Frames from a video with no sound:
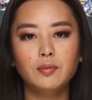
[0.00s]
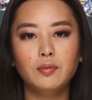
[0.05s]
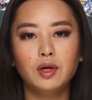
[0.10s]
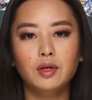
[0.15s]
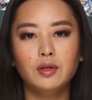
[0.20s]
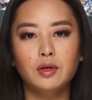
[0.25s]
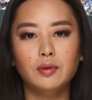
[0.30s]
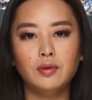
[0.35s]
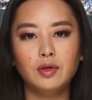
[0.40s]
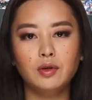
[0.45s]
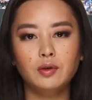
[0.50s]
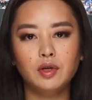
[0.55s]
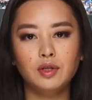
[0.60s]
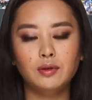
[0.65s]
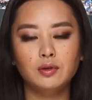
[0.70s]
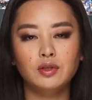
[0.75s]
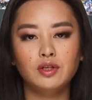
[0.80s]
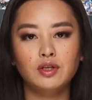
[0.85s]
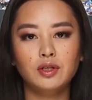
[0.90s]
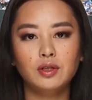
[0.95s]
Welcome to
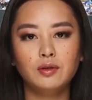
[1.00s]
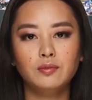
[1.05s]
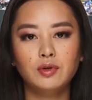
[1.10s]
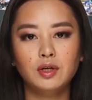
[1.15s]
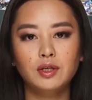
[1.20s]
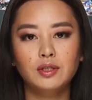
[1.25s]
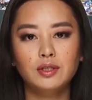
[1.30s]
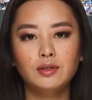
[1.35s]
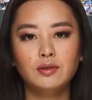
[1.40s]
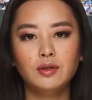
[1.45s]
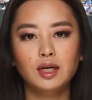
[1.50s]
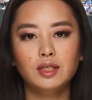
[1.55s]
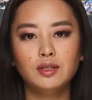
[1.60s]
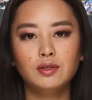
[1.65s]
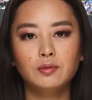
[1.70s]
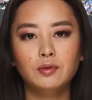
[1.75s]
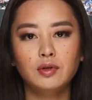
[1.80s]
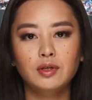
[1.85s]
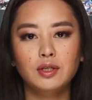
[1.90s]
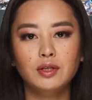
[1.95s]
our machine learning
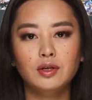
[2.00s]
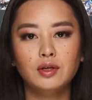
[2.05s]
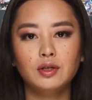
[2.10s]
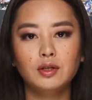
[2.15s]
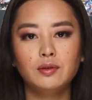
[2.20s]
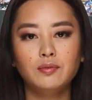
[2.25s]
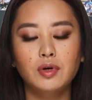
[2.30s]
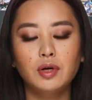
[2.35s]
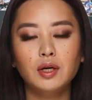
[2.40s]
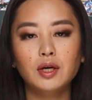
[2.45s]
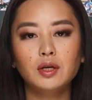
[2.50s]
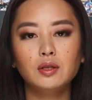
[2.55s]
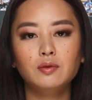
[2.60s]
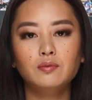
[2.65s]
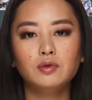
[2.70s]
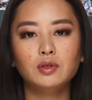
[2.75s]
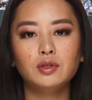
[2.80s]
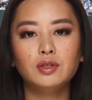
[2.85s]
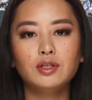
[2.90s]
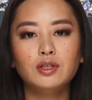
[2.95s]
match prediction of
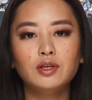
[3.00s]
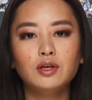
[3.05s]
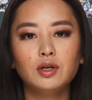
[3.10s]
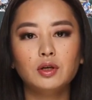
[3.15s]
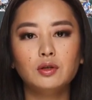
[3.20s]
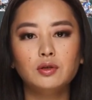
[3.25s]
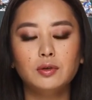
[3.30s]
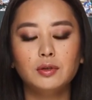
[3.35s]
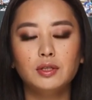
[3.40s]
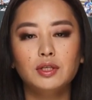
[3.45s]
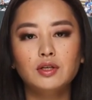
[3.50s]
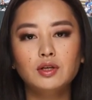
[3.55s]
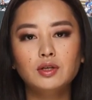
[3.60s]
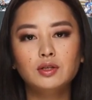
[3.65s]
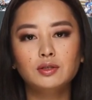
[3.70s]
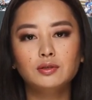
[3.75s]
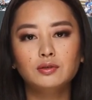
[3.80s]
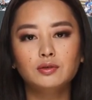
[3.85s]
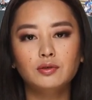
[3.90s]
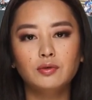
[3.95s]
Djere versus
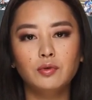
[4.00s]
Djokovic,